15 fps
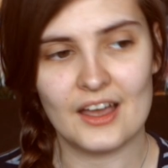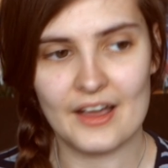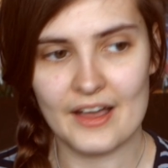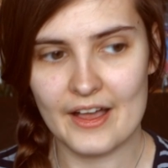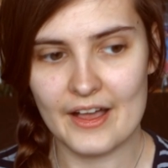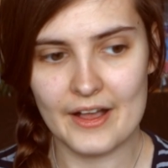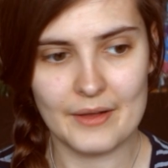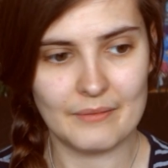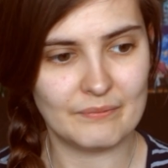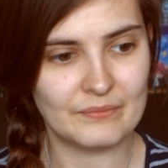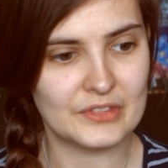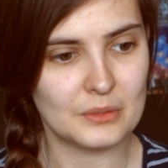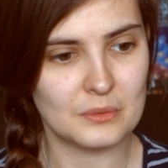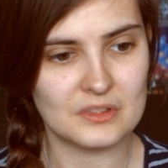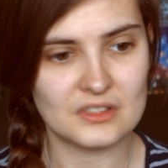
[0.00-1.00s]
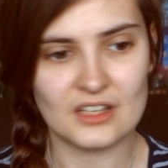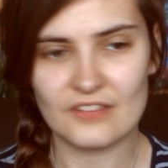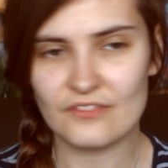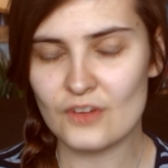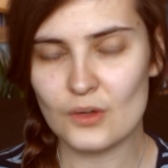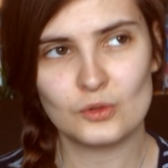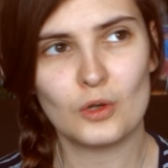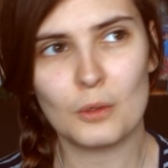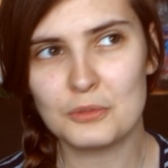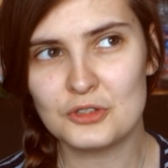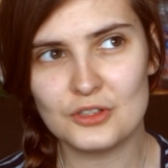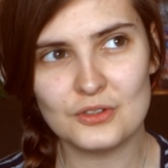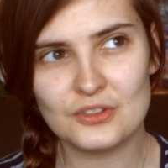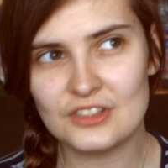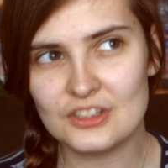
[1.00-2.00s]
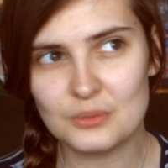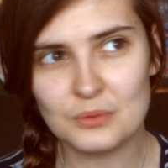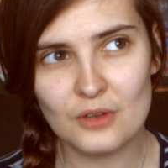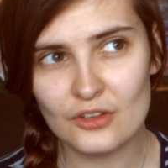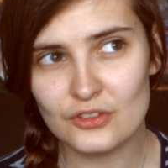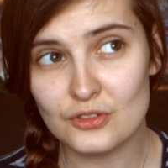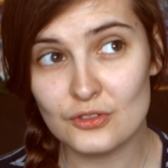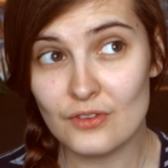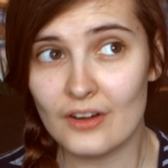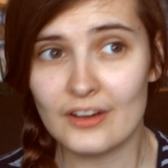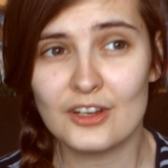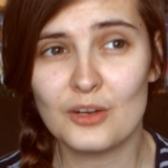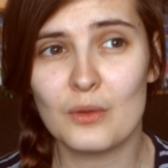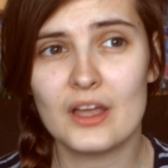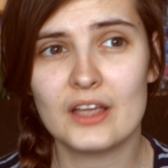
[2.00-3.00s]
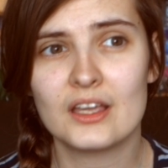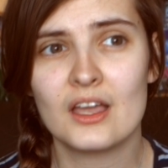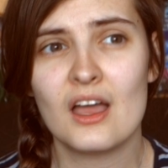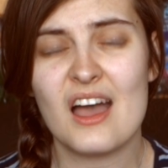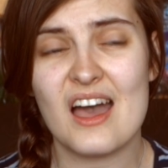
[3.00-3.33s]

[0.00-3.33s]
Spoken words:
There was like photo opportunities we got to very quick,